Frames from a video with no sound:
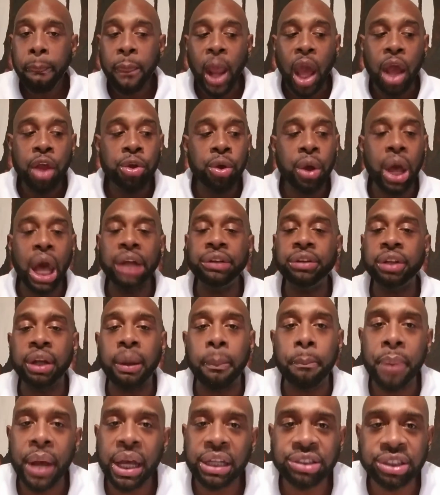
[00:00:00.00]
You guys are
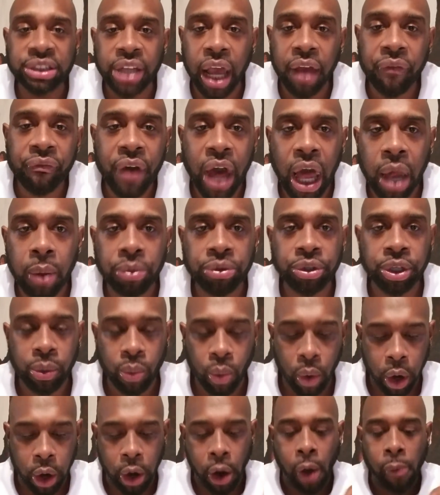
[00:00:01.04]
the best thing followers in the
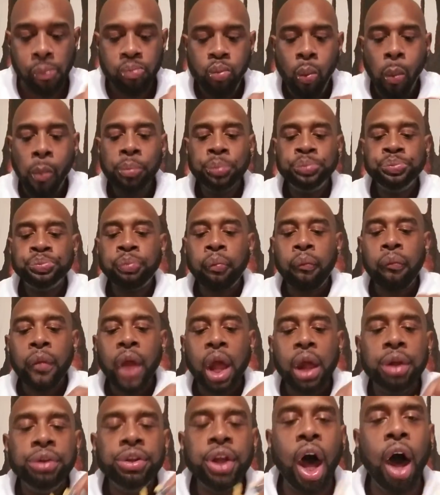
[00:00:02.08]
world.
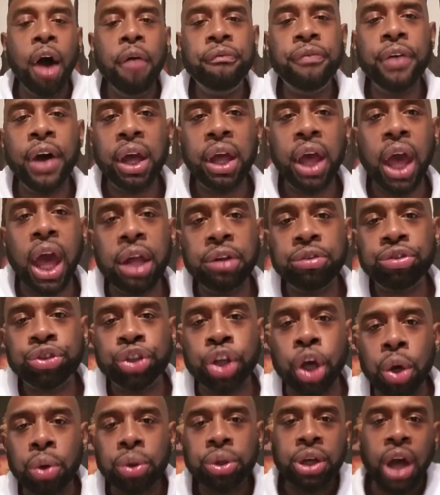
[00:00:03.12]
Don't forget
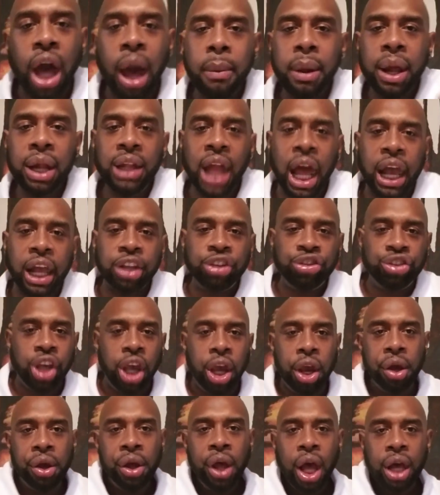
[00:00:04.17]
to comment, like, and
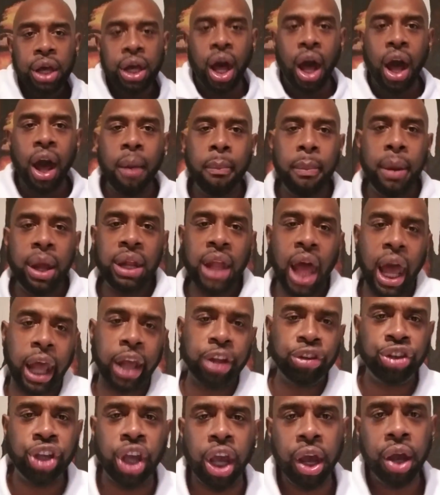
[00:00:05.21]
share. Comment, like,
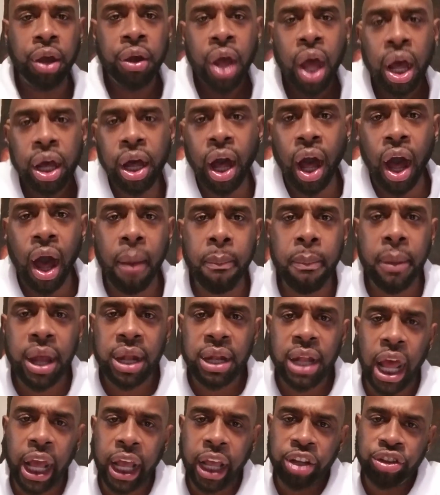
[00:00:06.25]
and share. Comment,
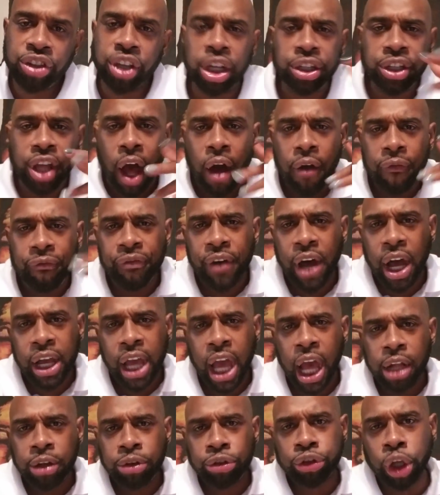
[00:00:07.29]
like, a shit. Don't
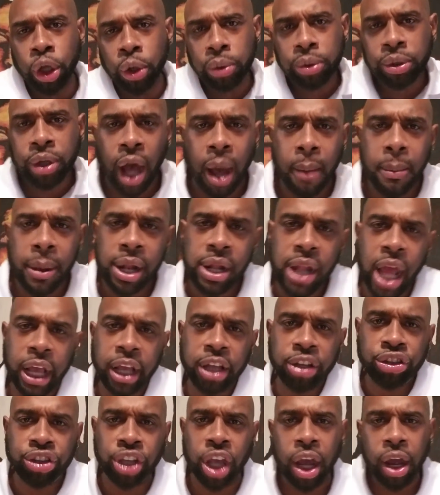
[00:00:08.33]
forget to comment, like,
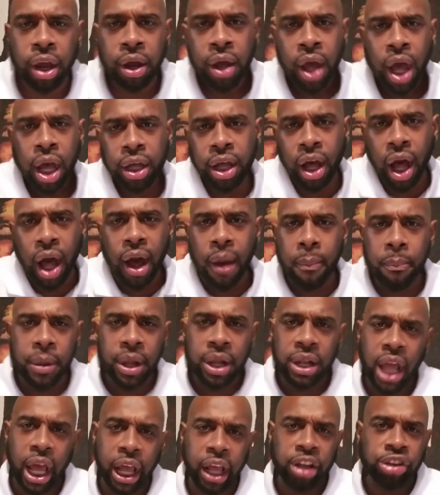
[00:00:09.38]
and share.
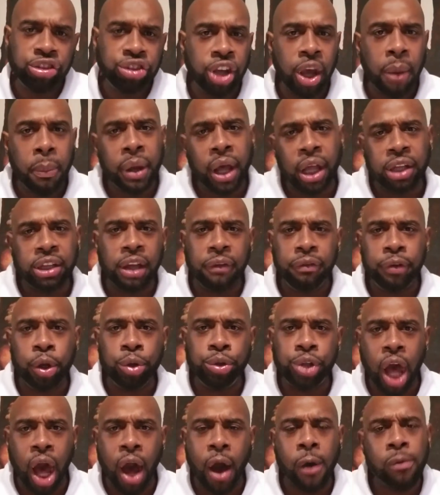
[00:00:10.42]
Comment, like, a shit. Because if you
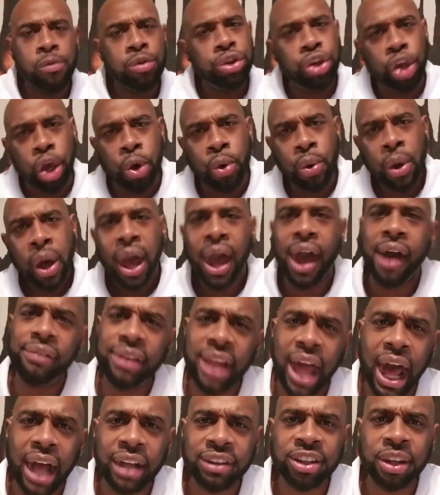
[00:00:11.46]
don't, you have
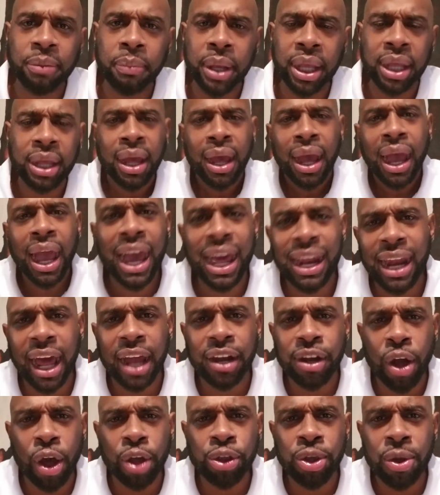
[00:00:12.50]
lied to me. And I
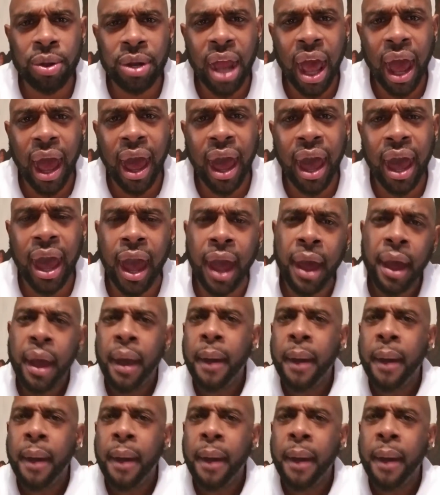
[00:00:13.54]
know you lied.